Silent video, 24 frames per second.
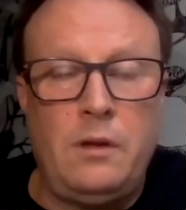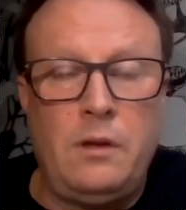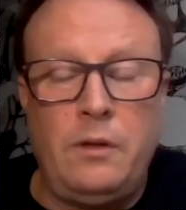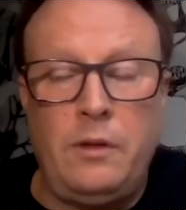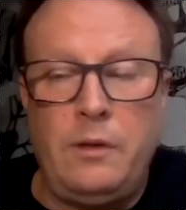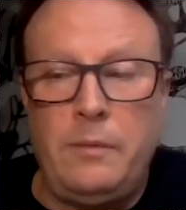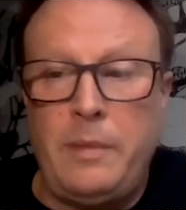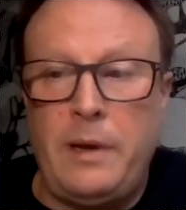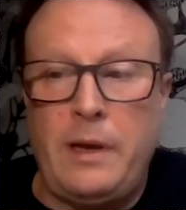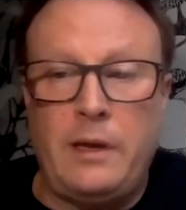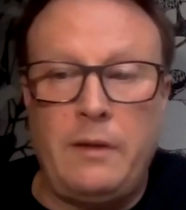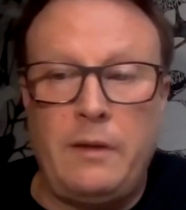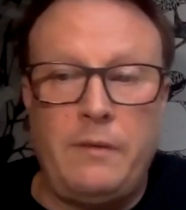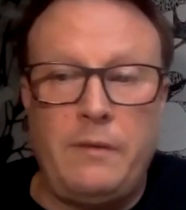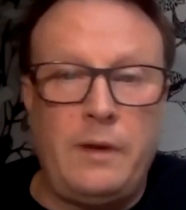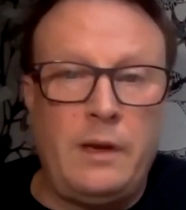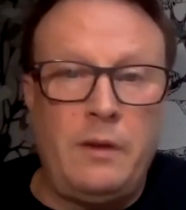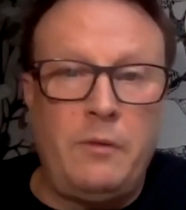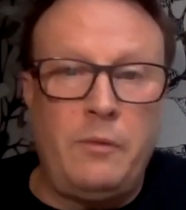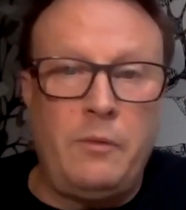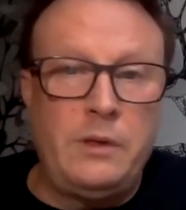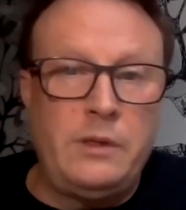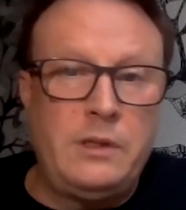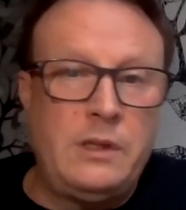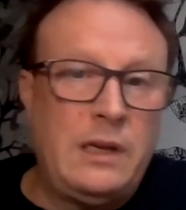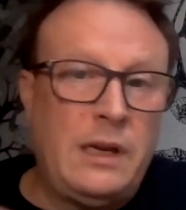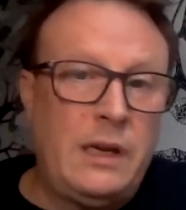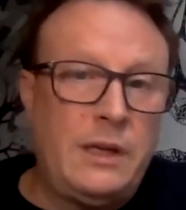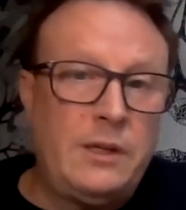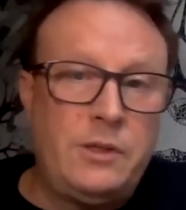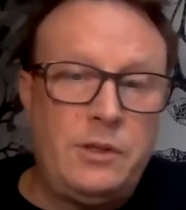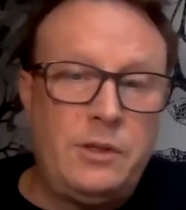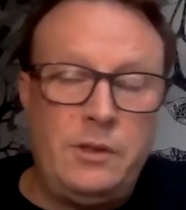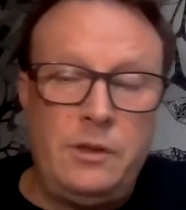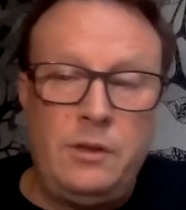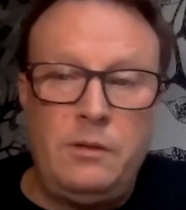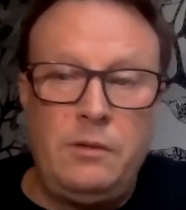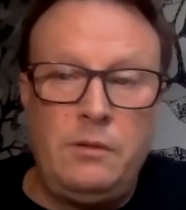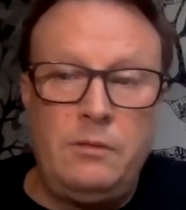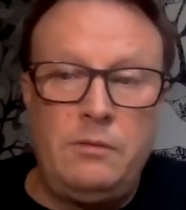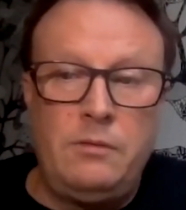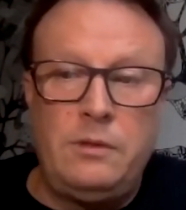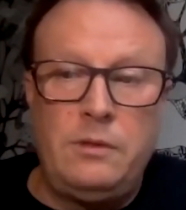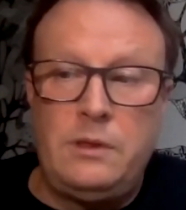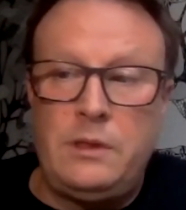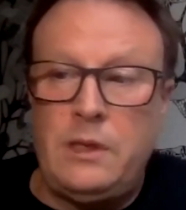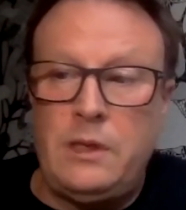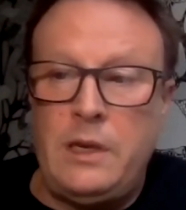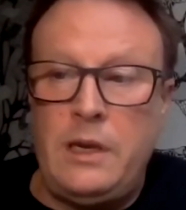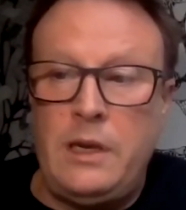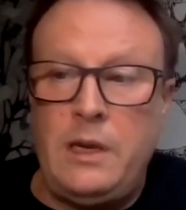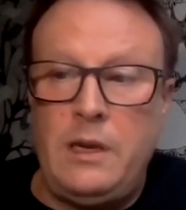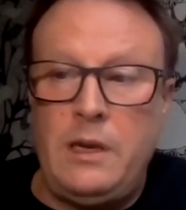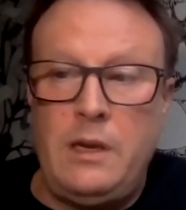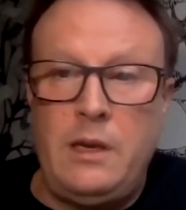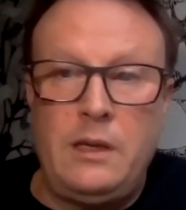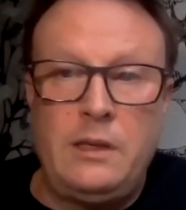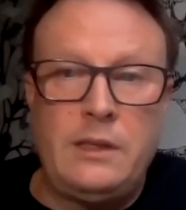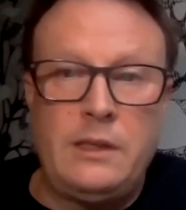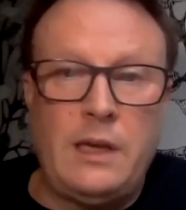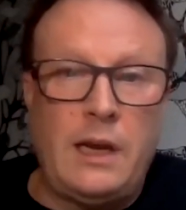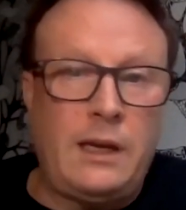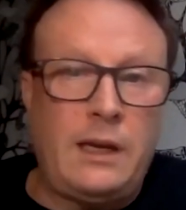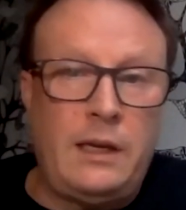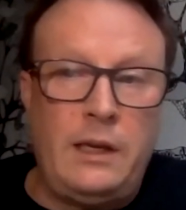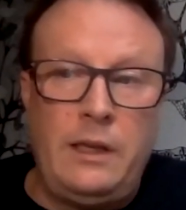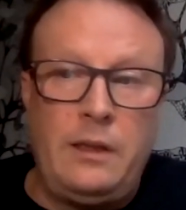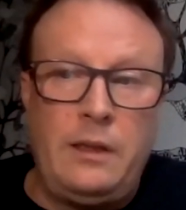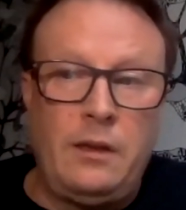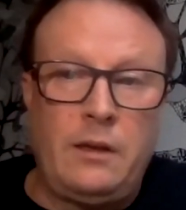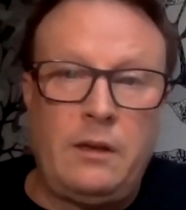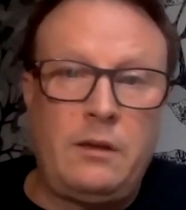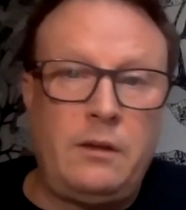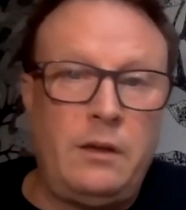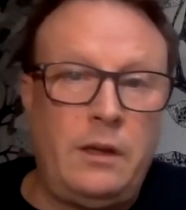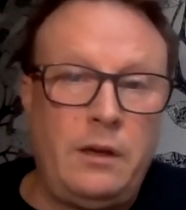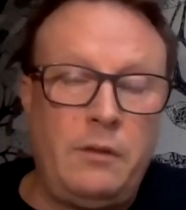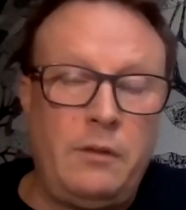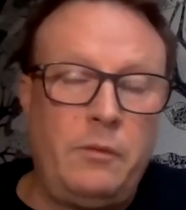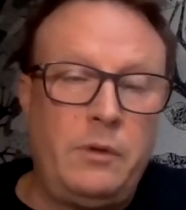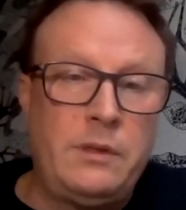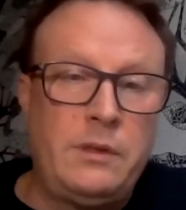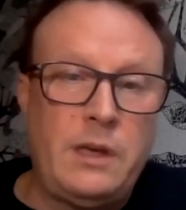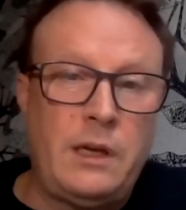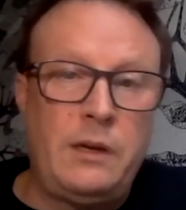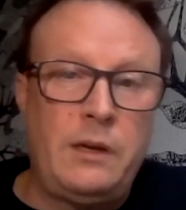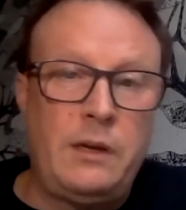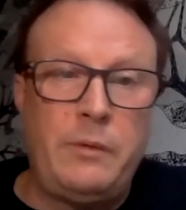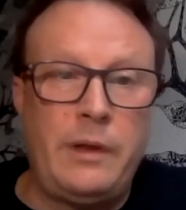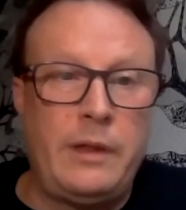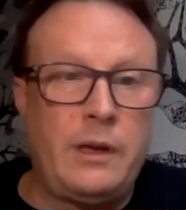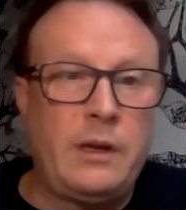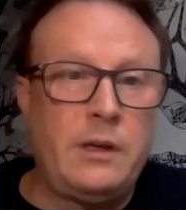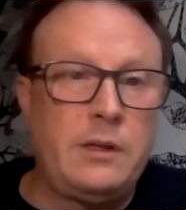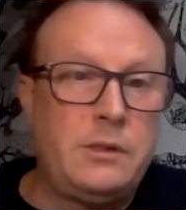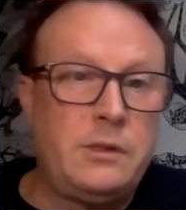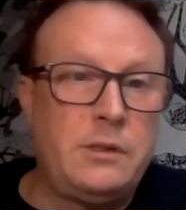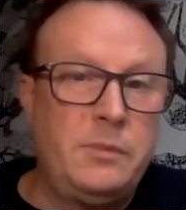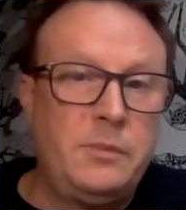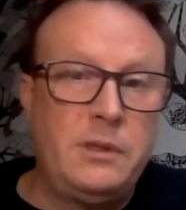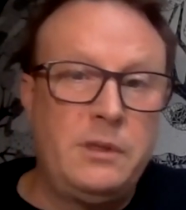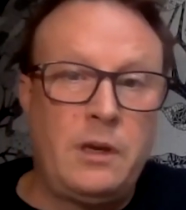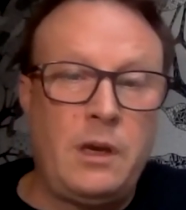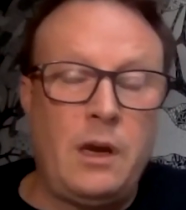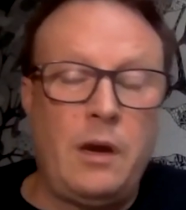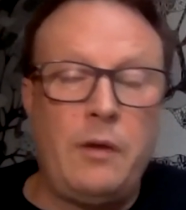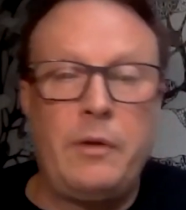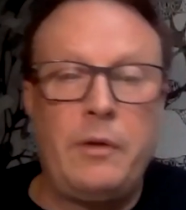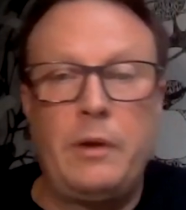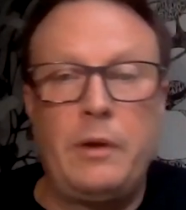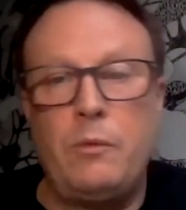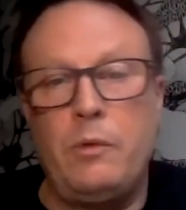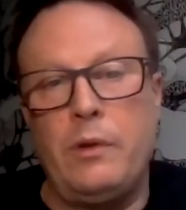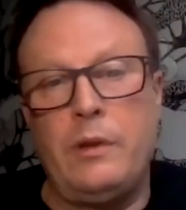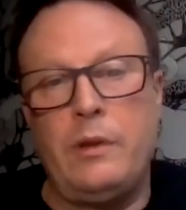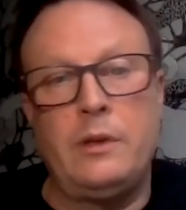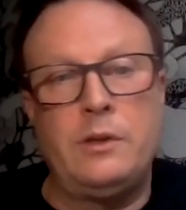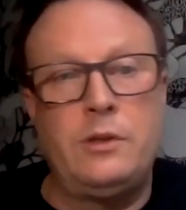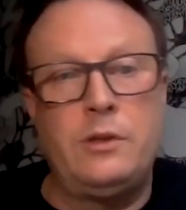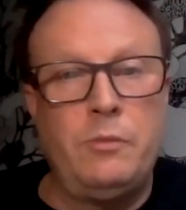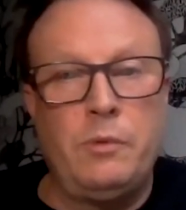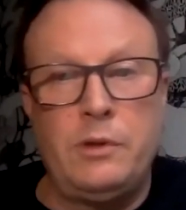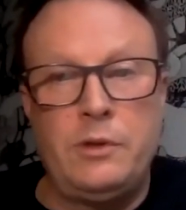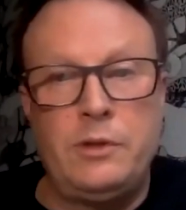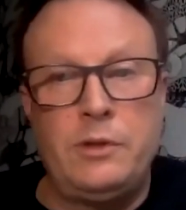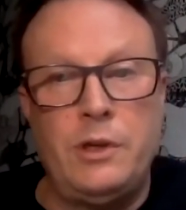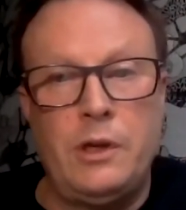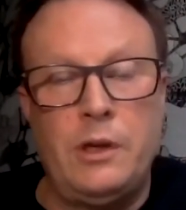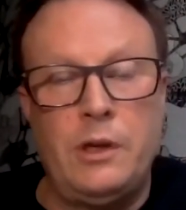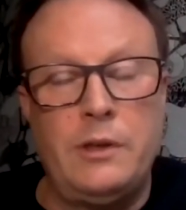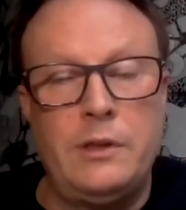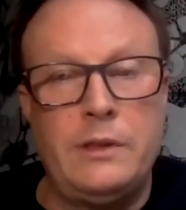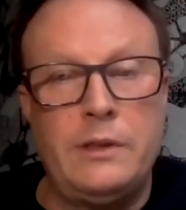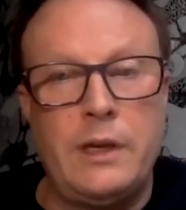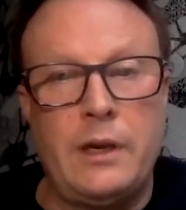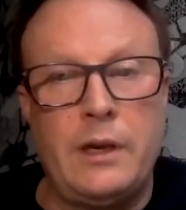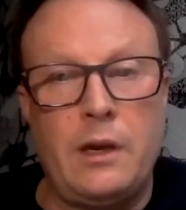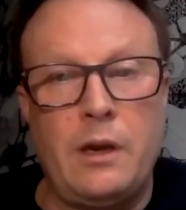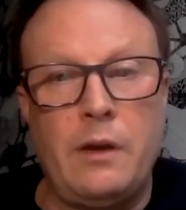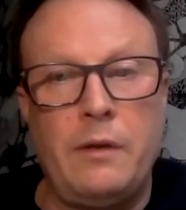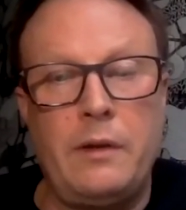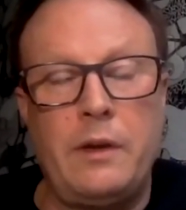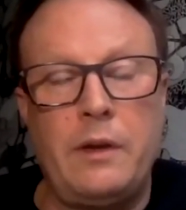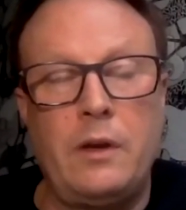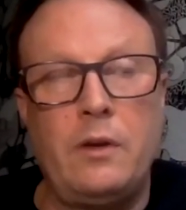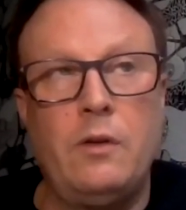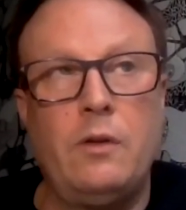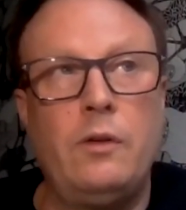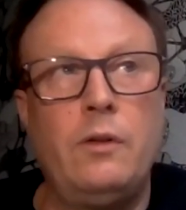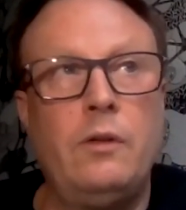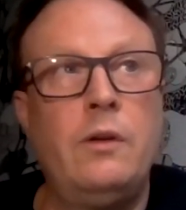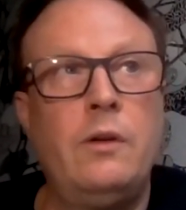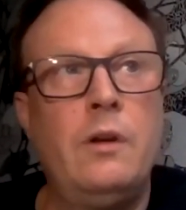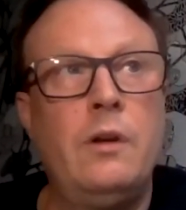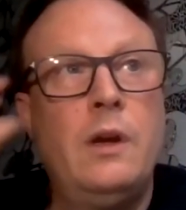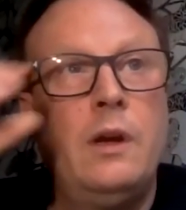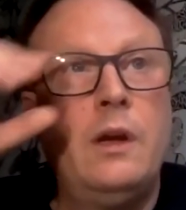the back of it, which lets you see exactly where the customers are going, what journeys they're going on.